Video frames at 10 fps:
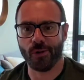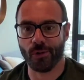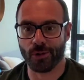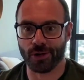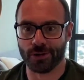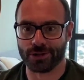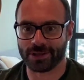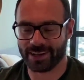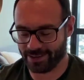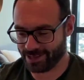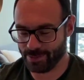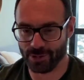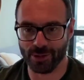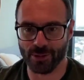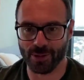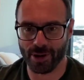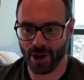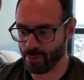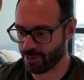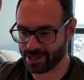All good. I'll keep you
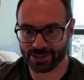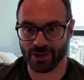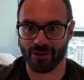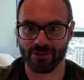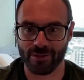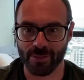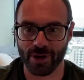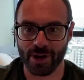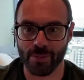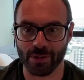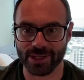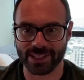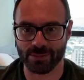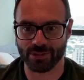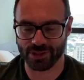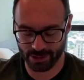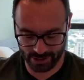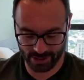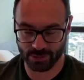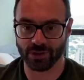abreast of my body temperature,
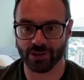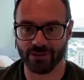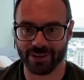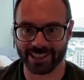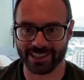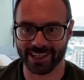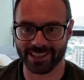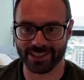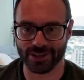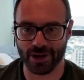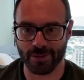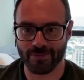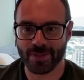which I'm sure you're fascinated to know.